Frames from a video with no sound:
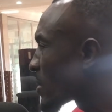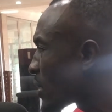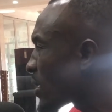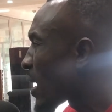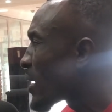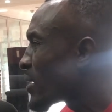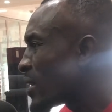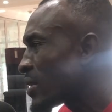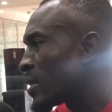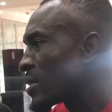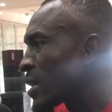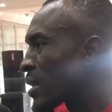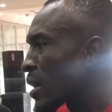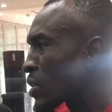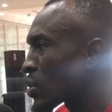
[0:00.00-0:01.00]
see that this
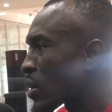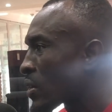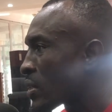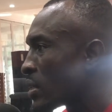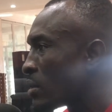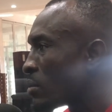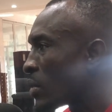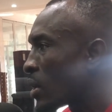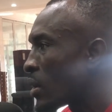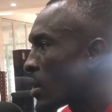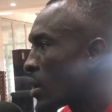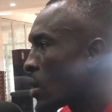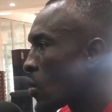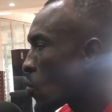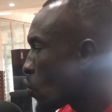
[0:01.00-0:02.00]
is a national team.
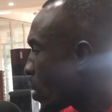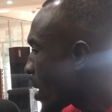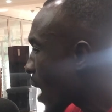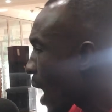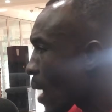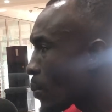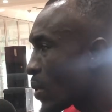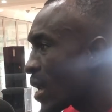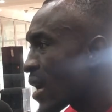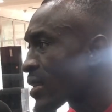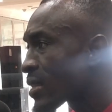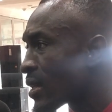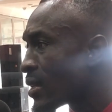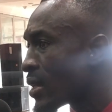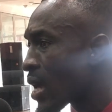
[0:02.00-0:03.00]
We are
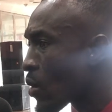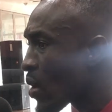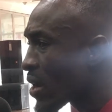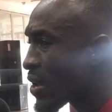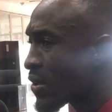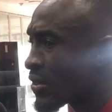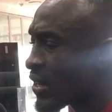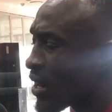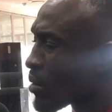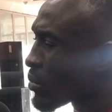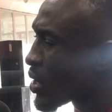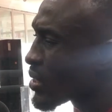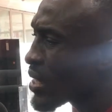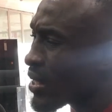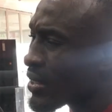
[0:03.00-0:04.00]
players in here, when they come,
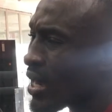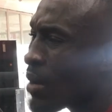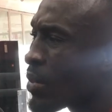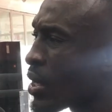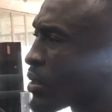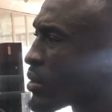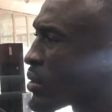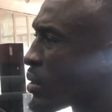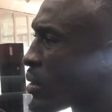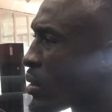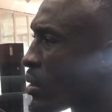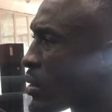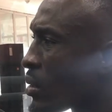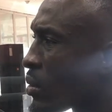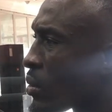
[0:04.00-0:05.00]
they just come and
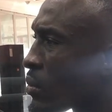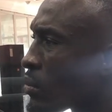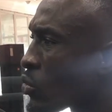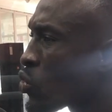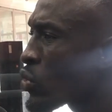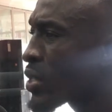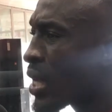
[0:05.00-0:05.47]
do